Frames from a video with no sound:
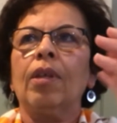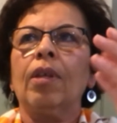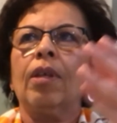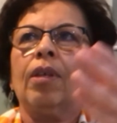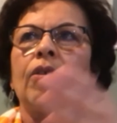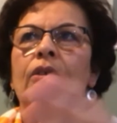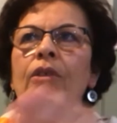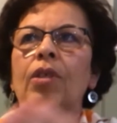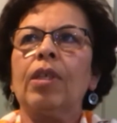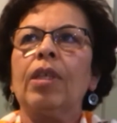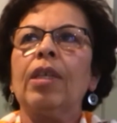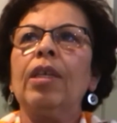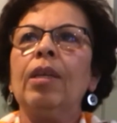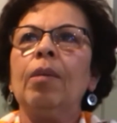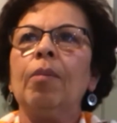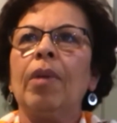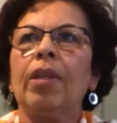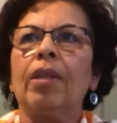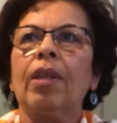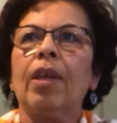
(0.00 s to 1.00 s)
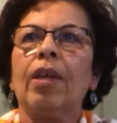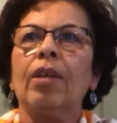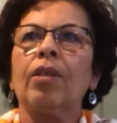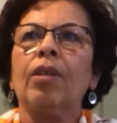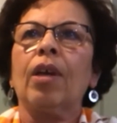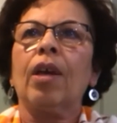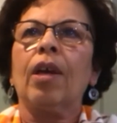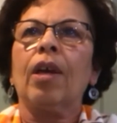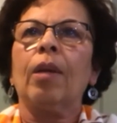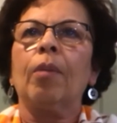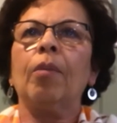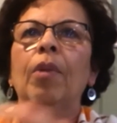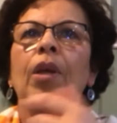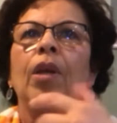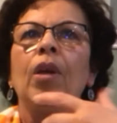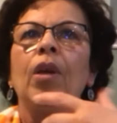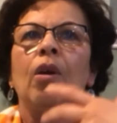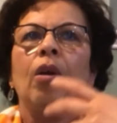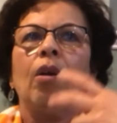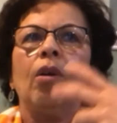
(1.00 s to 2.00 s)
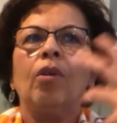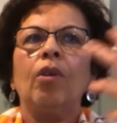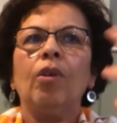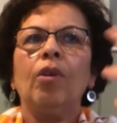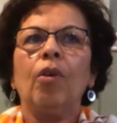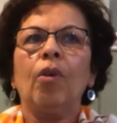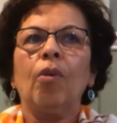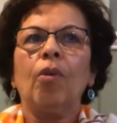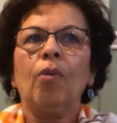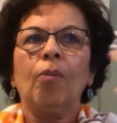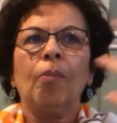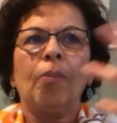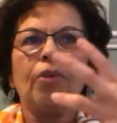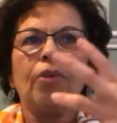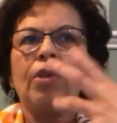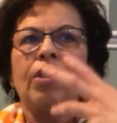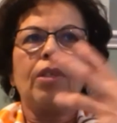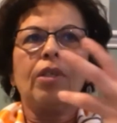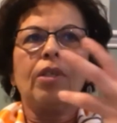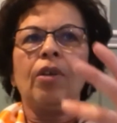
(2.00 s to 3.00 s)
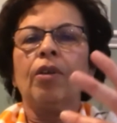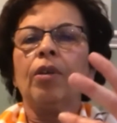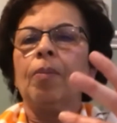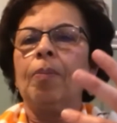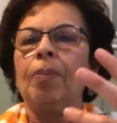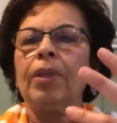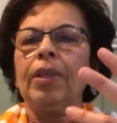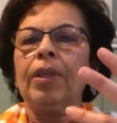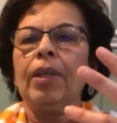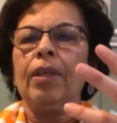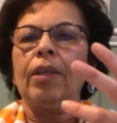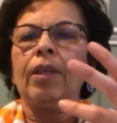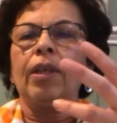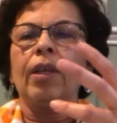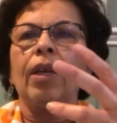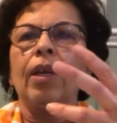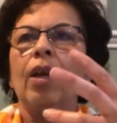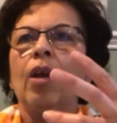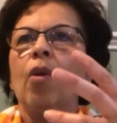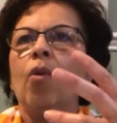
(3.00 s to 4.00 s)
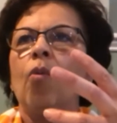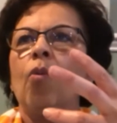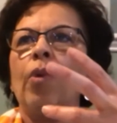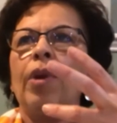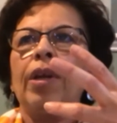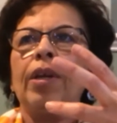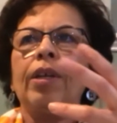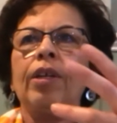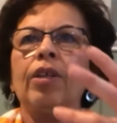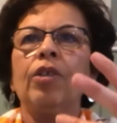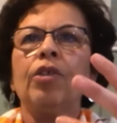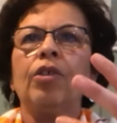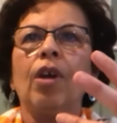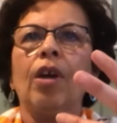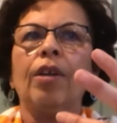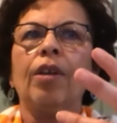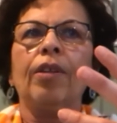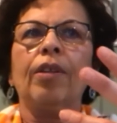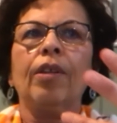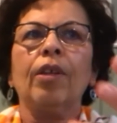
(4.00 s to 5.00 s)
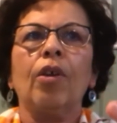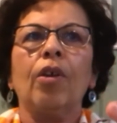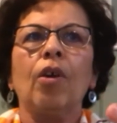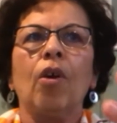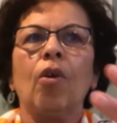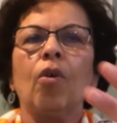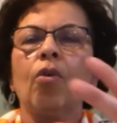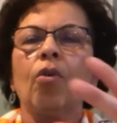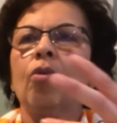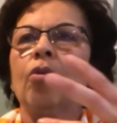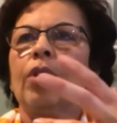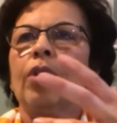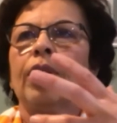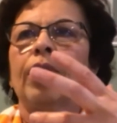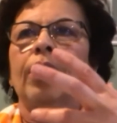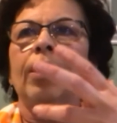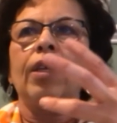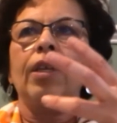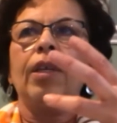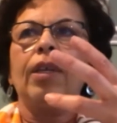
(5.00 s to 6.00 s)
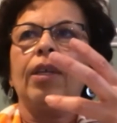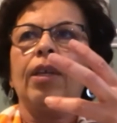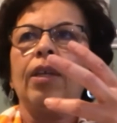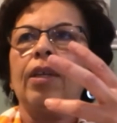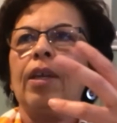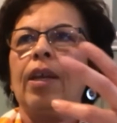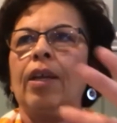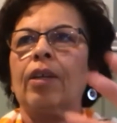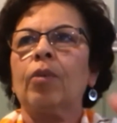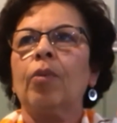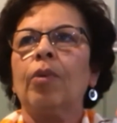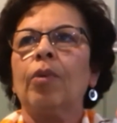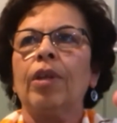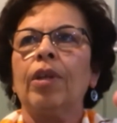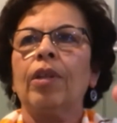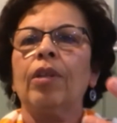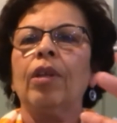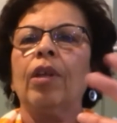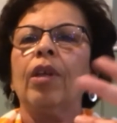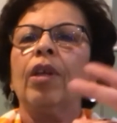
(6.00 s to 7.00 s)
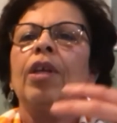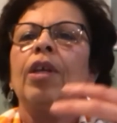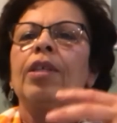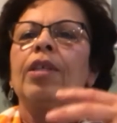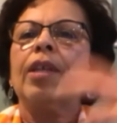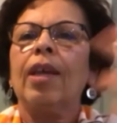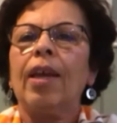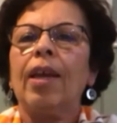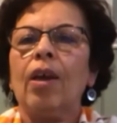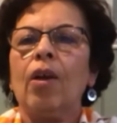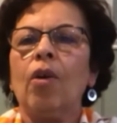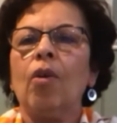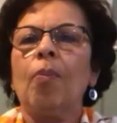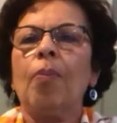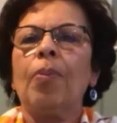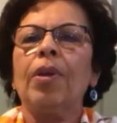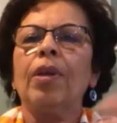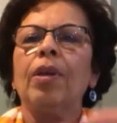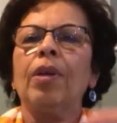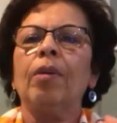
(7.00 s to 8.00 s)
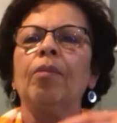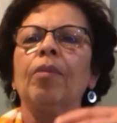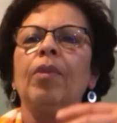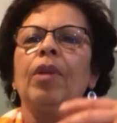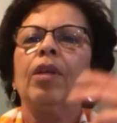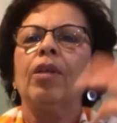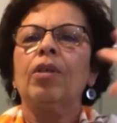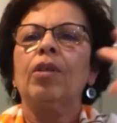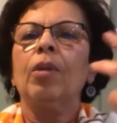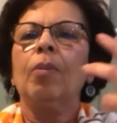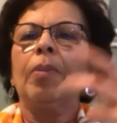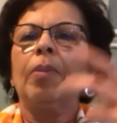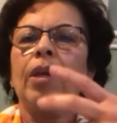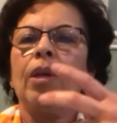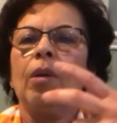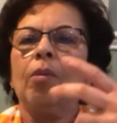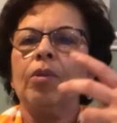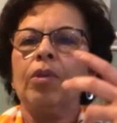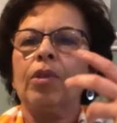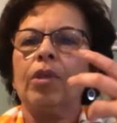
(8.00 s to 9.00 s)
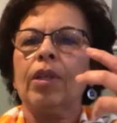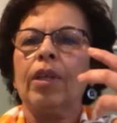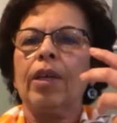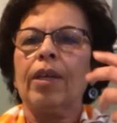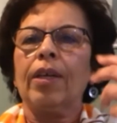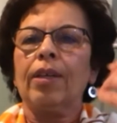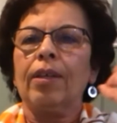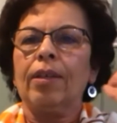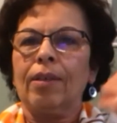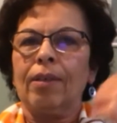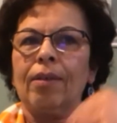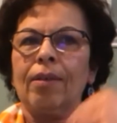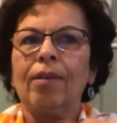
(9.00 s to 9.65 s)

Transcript: his team at that time, you know, person-centered planning, where can Jonathan go? Who can he connect with to help him to be able to like